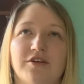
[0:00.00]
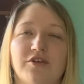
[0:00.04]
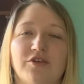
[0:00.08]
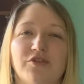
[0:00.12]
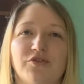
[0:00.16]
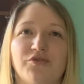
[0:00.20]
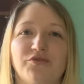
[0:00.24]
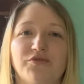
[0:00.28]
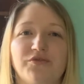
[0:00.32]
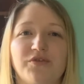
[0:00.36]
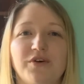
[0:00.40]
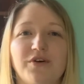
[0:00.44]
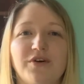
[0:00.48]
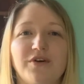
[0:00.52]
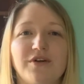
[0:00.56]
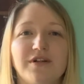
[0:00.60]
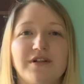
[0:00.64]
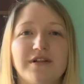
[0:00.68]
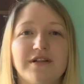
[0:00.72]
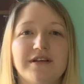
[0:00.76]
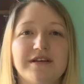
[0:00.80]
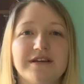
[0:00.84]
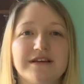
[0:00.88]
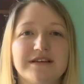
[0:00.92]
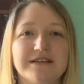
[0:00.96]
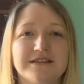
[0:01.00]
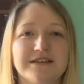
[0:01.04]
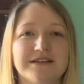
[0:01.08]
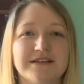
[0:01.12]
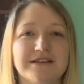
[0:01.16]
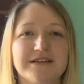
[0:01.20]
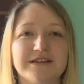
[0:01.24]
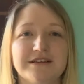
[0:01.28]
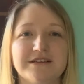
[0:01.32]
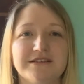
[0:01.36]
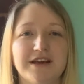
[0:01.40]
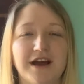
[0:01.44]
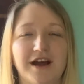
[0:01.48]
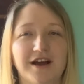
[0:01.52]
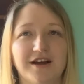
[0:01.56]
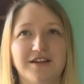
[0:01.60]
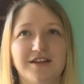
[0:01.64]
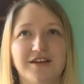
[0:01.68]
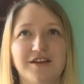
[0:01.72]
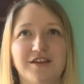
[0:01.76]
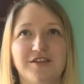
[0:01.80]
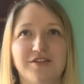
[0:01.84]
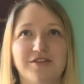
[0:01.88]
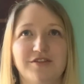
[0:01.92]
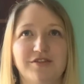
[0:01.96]
full isn't
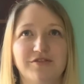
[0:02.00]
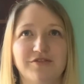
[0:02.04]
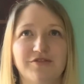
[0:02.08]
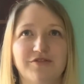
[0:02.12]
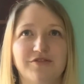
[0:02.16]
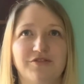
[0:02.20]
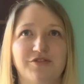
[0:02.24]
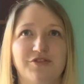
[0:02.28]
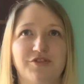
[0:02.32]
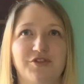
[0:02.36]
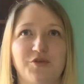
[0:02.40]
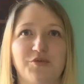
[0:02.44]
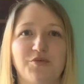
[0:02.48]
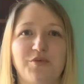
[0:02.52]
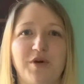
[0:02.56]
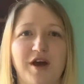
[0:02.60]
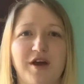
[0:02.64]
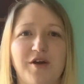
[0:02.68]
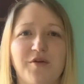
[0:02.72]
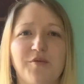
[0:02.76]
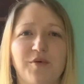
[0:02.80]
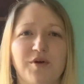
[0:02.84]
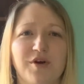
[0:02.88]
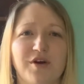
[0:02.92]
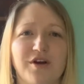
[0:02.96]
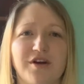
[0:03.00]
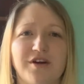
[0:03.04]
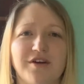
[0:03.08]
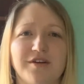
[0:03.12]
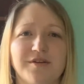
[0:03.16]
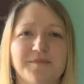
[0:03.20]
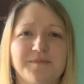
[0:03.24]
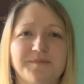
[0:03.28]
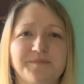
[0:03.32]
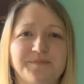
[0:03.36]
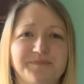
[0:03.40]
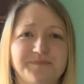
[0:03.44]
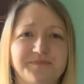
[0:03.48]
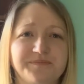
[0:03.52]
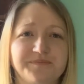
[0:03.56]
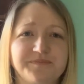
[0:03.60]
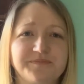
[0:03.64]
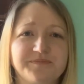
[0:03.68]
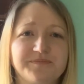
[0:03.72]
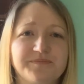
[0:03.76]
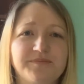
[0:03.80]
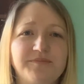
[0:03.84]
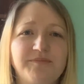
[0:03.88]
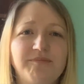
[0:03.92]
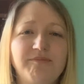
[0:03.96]
exactly the right word
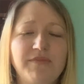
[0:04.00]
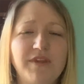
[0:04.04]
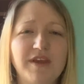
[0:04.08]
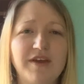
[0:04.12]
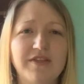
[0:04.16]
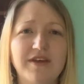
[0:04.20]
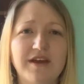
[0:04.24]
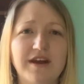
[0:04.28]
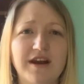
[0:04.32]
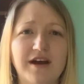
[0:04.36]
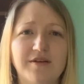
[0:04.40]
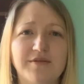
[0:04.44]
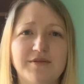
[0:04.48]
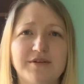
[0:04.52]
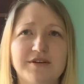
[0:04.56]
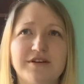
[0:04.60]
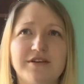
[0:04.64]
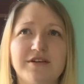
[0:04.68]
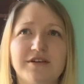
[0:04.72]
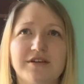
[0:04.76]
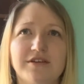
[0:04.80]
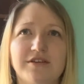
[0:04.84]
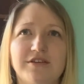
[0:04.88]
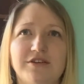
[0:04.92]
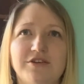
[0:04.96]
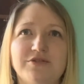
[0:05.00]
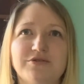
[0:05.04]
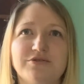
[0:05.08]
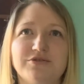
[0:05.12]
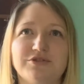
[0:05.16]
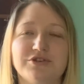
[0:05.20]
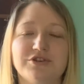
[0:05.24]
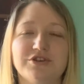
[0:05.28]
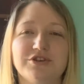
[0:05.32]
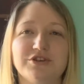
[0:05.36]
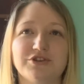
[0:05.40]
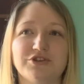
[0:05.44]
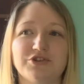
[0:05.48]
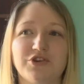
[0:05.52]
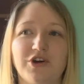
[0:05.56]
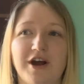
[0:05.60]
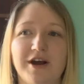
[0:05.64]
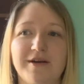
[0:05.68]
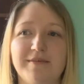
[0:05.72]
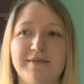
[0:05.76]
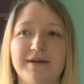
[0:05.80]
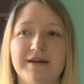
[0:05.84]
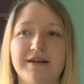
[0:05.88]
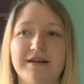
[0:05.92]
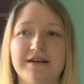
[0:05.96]
that I would use to
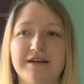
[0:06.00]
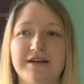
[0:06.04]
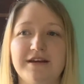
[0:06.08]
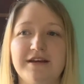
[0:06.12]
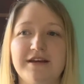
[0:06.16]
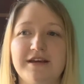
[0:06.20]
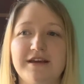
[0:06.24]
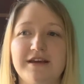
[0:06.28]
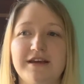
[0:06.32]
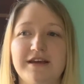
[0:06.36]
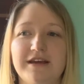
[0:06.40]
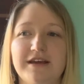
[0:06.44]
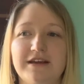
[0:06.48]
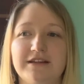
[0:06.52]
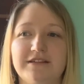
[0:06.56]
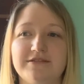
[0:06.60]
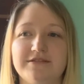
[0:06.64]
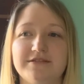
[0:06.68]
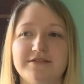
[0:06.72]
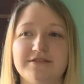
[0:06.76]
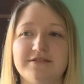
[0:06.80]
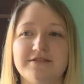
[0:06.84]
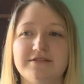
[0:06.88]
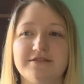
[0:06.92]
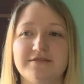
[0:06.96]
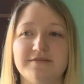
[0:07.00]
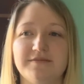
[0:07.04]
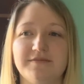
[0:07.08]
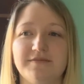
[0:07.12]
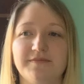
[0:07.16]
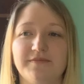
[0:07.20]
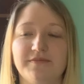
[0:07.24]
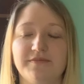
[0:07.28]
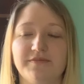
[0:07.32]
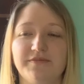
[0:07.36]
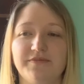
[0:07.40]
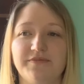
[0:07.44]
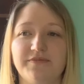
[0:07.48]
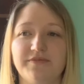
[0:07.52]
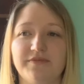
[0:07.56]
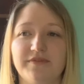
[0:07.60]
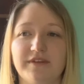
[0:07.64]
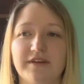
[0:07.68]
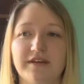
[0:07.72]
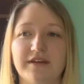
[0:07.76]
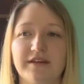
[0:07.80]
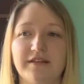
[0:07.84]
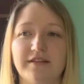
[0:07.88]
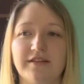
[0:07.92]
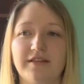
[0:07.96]
describe it. It's
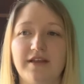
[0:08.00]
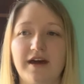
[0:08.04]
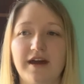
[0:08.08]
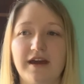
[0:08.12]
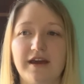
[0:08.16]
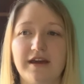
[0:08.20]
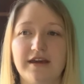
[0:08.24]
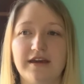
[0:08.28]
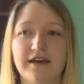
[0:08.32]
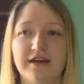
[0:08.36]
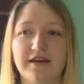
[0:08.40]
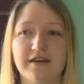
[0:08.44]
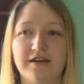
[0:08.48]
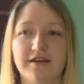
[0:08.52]
like